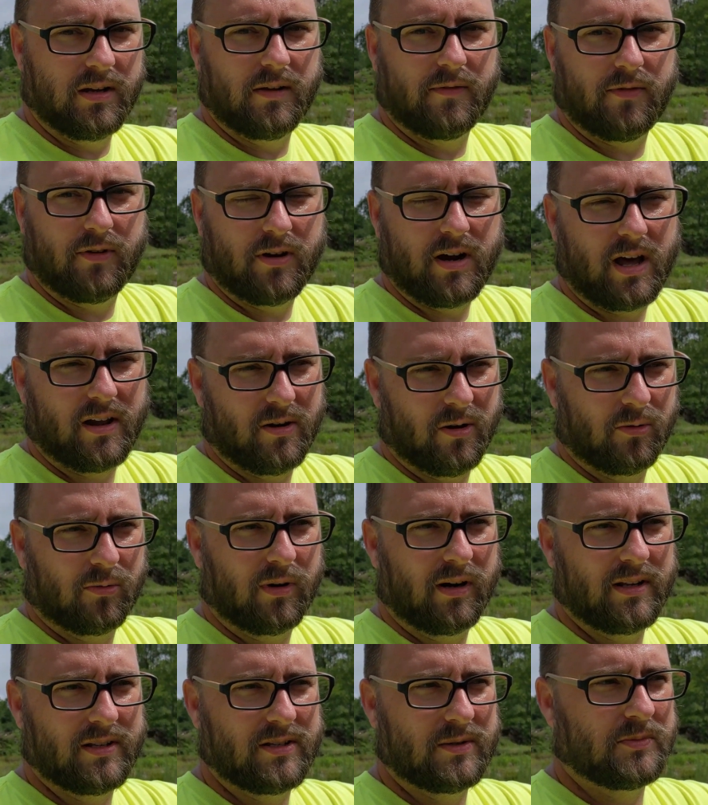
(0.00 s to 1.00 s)
If you're not
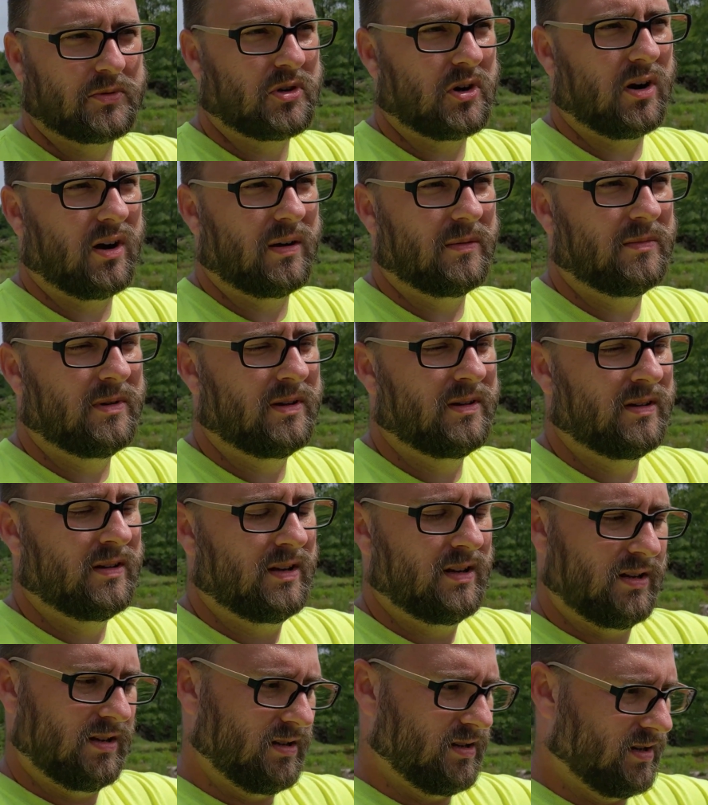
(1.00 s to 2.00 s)
already subscribed,
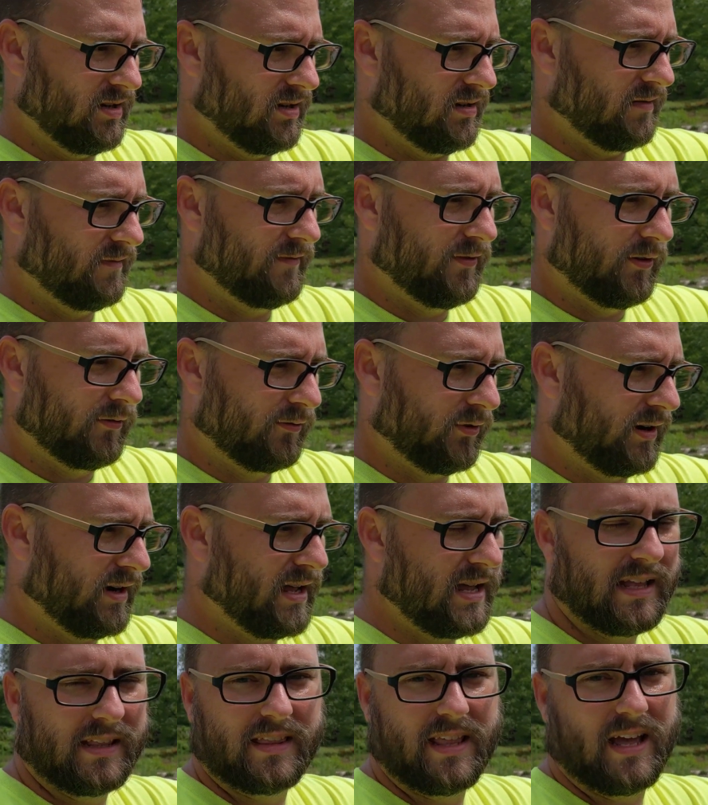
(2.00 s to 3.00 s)
feel free to
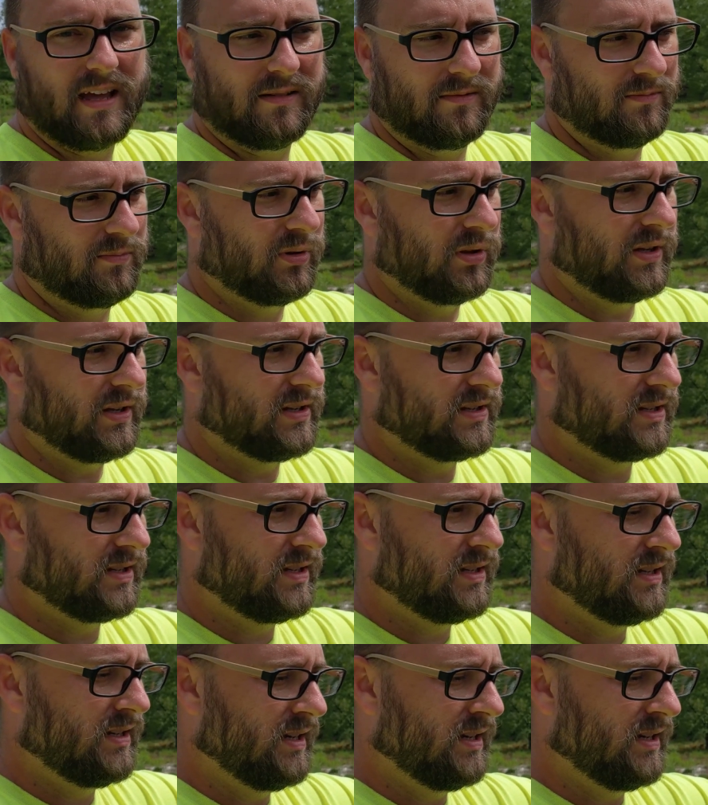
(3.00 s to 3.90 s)
hit that, please.